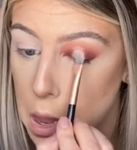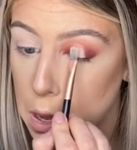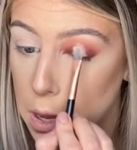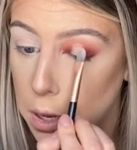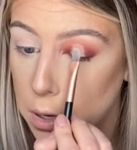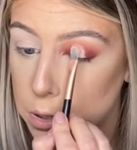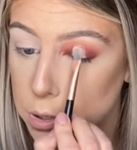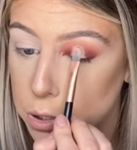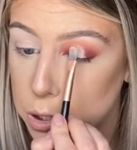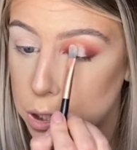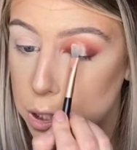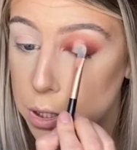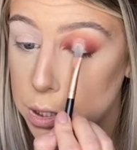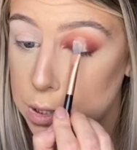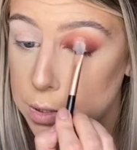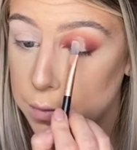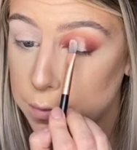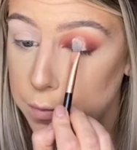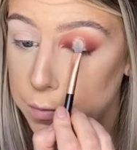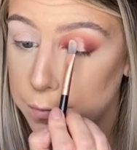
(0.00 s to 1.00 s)
And
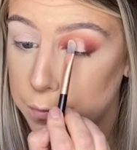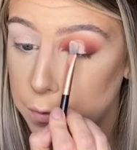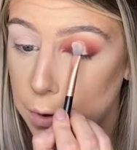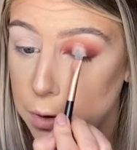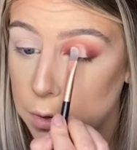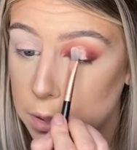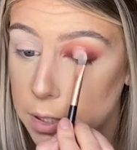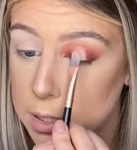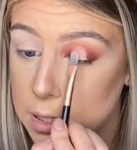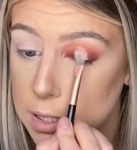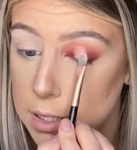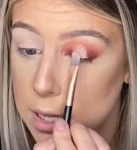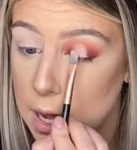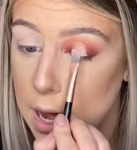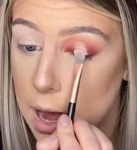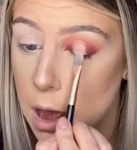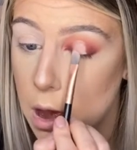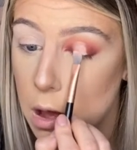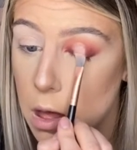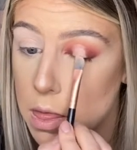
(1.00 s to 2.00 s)
just focus
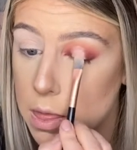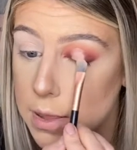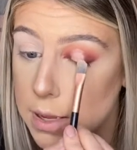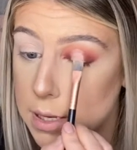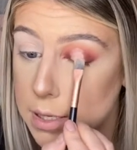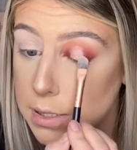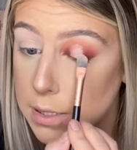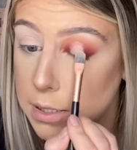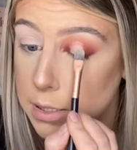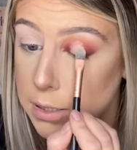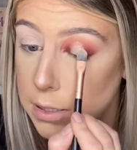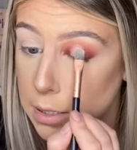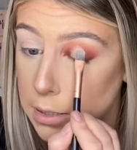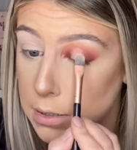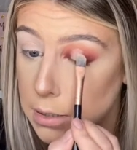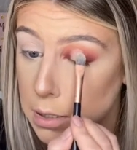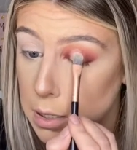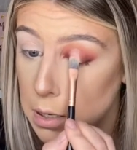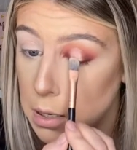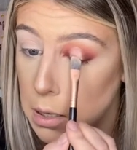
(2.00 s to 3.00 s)
that on the
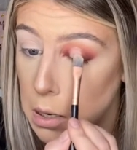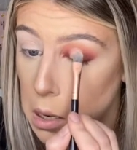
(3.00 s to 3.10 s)
centre.